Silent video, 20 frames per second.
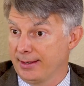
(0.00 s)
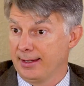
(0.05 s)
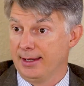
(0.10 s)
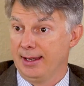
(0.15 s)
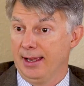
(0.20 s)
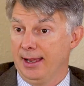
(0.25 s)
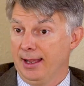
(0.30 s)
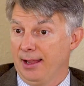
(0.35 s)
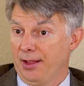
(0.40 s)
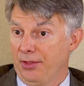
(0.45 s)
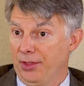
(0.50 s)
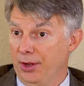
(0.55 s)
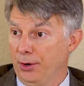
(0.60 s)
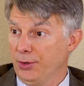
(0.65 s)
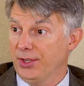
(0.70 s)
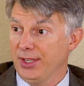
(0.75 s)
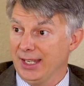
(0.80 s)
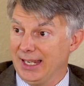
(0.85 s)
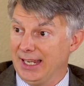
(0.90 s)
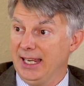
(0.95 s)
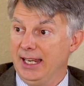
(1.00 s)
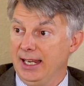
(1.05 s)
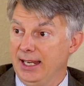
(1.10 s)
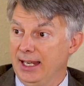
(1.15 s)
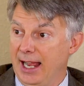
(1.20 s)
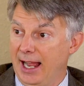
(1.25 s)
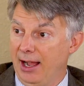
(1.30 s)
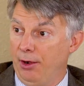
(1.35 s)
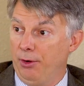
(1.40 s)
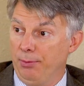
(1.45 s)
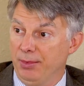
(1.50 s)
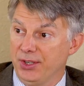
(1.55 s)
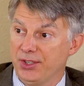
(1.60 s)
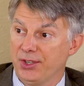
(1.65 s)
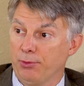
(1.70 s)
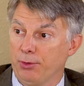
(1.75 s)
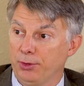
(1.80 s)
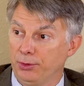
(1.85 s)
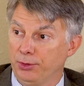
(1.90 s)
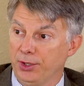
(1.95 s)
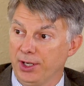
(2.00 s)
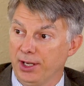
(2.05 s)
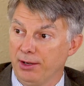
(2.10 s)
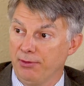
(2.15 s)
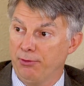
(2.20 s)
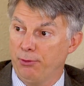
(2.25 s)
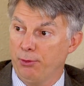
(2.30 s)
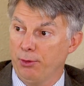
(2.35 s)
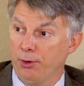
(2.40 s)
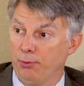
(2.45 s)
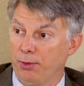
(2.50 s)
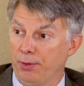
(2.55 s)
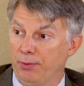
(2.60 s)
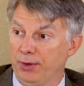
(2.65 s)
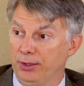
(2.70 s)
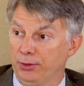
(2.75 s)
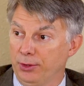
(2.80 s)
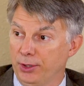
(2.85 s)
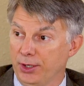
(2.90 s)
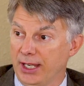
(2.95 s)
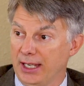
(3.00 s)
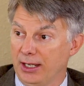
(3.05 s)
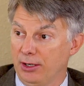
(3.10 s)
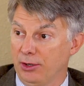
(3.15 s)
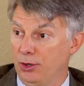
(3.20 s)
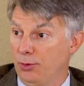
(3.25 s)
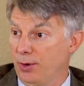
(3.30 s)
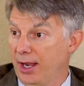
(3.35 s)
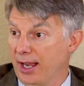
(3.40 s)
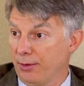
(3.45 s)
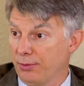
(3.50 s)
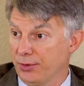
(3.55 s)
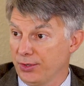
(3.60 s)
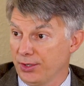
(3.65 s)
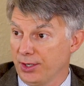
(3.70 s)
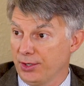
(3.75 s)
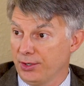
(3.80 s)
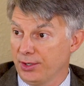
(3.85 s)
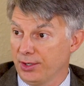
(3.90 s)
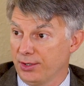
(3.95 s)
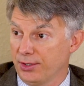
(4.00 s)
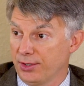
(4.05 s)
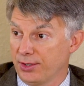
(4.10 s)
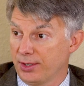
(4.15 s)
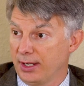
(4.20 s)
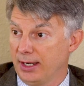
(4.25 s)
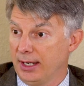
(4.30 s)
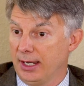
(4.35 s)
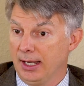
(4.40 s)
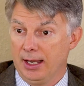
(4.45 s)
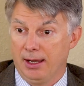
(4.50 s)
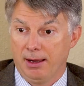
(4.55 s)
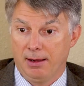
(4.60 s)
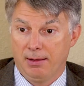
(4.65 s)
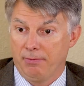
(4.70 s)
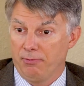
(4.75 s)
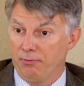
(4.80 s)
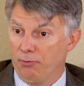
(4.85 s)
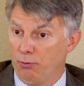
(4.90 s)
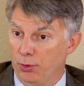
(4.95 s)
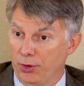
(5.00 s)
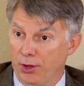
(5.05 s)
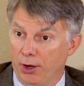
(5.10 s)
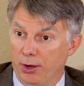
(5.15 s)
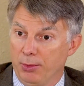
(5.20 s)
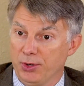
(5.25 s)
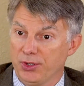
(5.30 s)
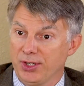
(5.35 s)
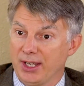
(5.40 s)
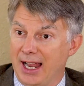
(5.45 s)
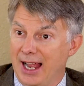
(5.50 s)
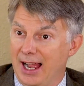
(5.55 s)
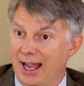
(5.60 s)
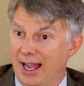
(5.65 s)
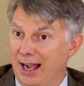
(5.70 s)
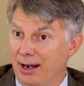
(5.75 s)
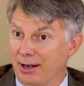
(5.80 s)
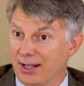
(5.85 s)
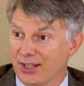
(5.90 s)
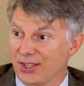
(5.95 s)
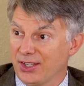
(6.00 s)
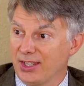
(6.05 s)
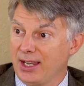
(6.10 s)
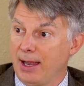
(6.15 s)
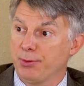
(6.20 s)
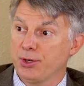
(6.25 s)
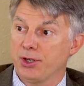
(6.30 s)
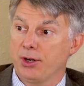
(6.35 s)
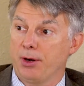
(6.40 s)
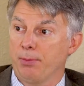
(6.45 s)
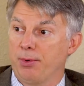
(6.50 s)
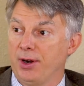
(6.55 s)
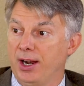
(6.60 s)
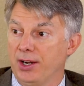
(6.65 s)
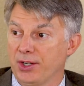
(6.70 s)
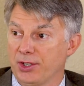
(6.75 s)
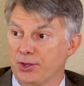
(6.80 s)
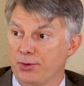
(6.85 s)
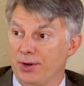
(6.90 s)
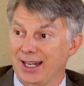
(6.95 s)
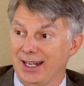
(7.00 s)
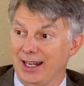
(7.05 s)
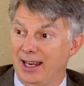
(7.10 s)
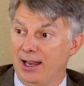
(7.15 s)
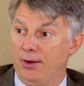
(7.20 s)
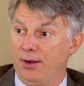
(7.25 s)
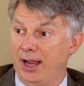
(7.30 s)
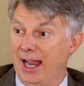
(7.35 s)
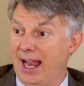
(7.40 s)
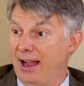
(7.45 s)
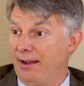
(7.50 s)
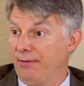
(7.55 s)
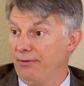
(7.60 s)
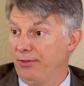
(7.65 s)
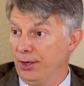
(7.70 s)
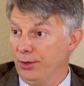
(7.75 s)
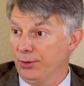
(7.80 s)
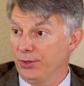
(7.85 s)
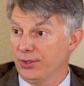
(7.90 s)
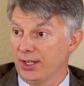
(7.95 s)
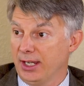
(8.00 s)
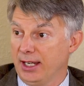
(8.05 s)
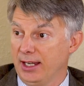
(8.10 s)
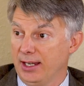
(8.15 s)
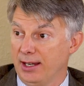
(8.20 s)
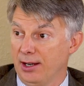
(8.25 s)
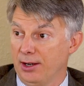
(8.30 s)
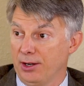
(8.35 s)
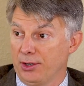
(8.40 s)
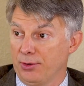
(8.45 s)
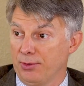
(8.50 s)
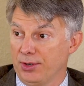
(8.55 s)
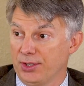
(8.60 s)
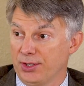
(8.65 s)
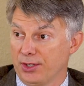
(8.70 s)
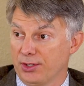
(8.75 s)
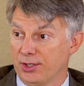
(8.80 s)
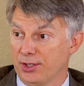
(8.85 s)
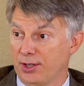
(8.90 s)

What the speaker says: Mm-hmm. Those are the key elements that we're looking for when we look at new acquisitions. With almost without exception, our projects right now have those key characteristics.